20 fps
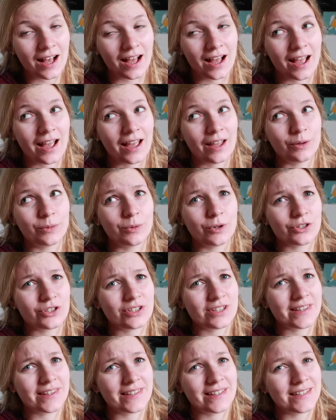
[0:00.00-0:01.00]
I
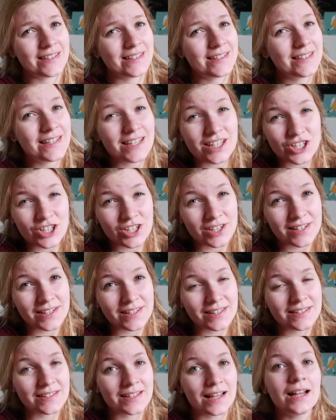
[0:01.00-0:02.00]
washed the
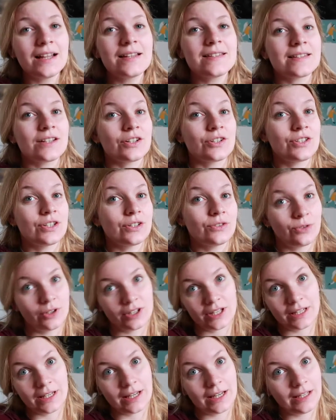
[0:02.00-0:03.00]
dishes, I started
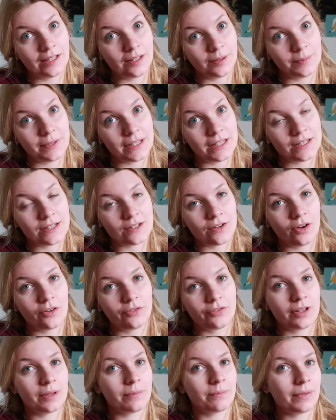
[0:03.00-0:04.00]
reading a little bit
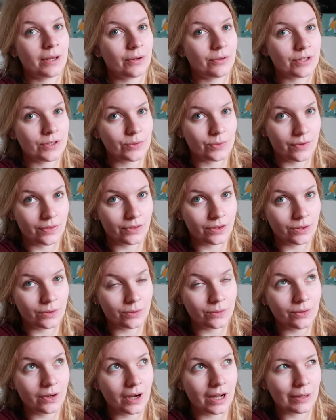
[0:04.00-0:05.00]
of In Paris with
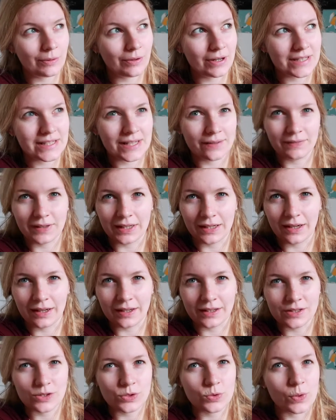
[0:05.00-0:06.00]
You. I read something
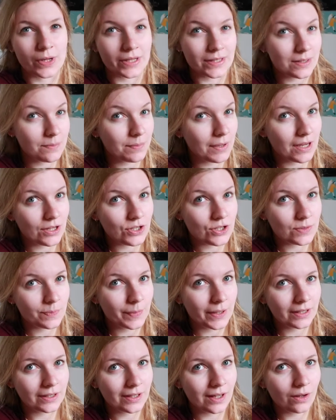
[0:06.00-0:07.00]
like 20 pages
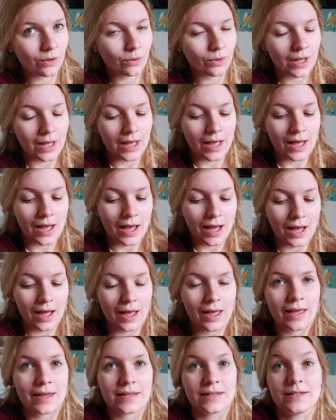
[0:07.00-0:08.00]
by now.
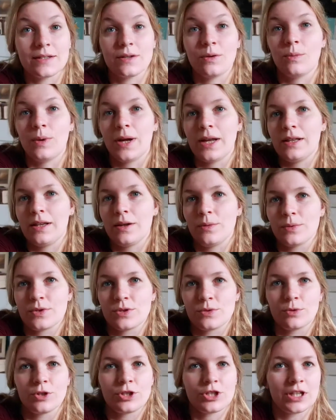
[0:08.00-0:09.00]
And while I
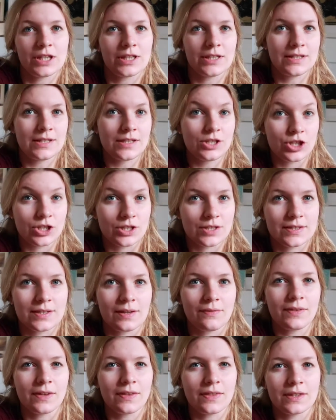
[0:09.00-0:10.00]
was washing dishes,
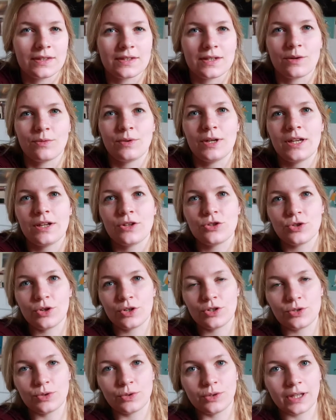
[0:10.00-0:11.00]
something that I really
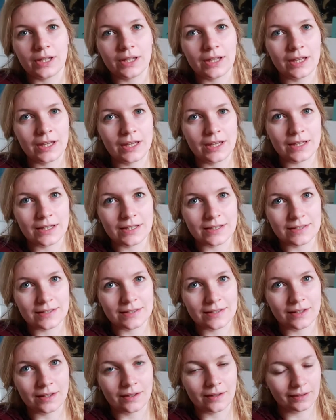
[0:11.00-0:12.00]
enjoy doing
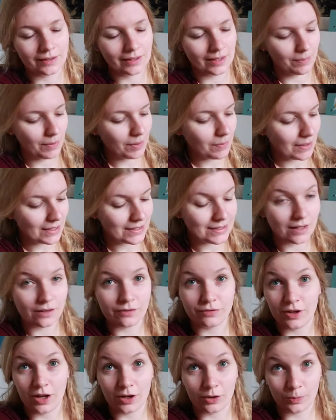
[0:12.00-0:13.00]
is keeping
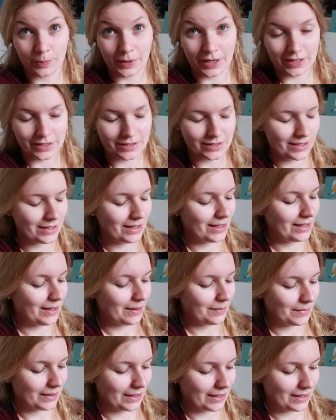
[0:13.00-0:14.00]
myself occupied
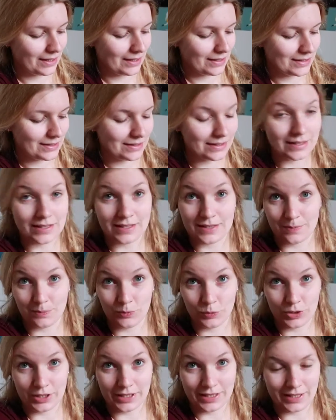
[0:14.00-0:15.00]
because it's
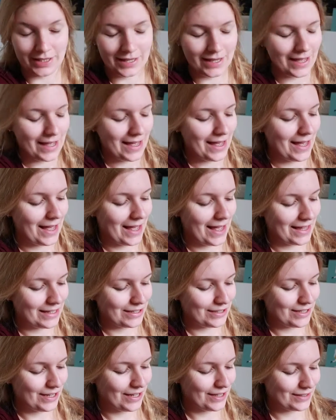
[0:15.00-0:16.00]
boring.
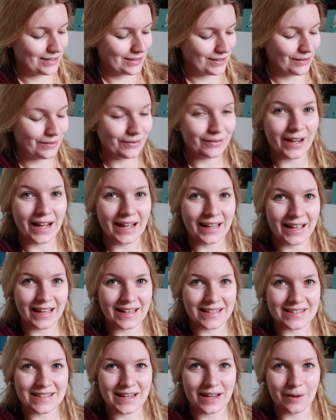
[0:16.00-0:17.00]
And so I
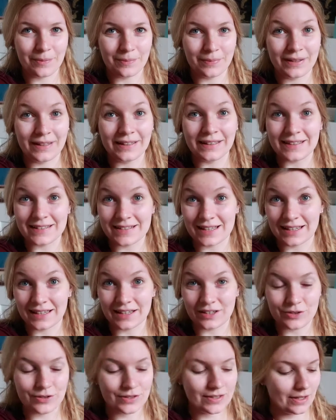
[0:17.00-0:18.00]
end up
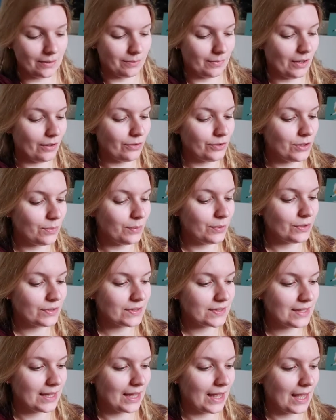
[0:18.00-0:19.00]
listening to some
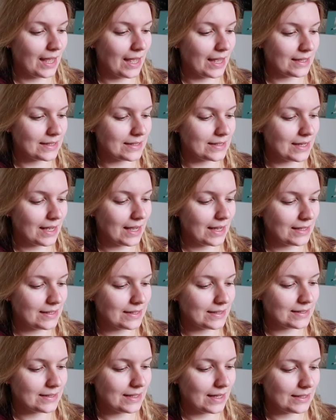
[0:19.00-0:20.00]
audiobooks, and I
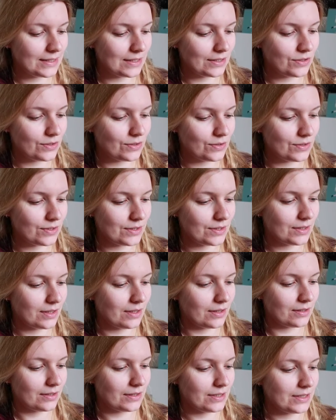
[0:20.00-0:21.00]
decided to
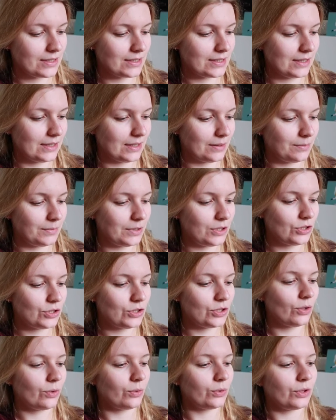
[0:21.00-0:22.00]
start, let me
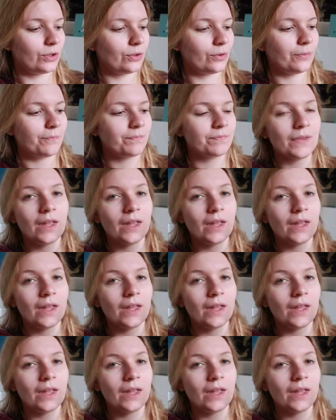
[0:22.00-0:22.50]
show you,